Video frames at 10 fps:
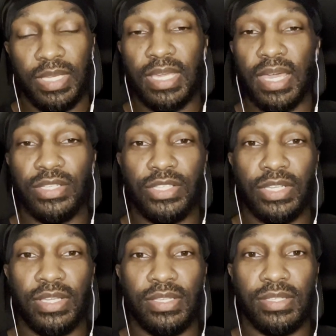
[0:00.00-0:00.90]

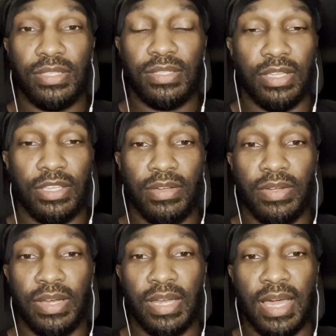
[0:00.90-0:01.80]
EKGs, the
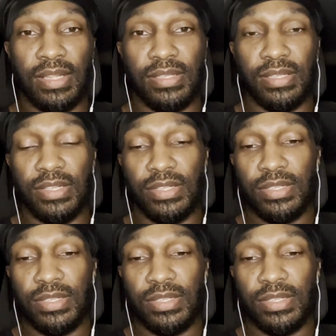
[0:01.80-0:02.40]
urine analysis,